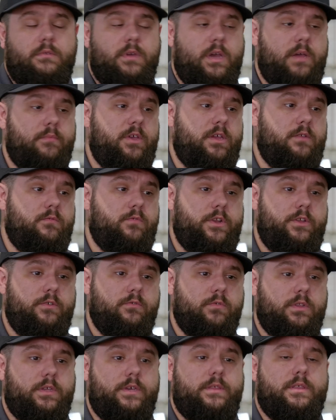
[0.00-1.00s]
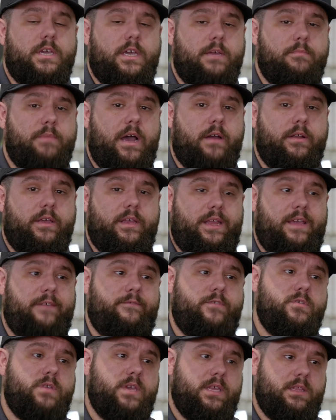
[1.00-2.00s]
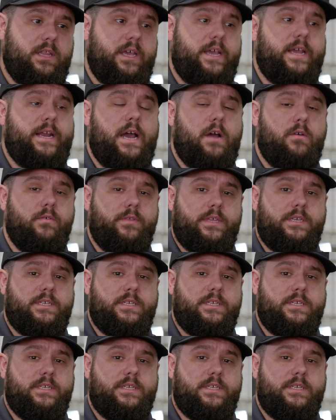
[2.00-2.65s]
I mean, when you really think about it, if you can lay it out with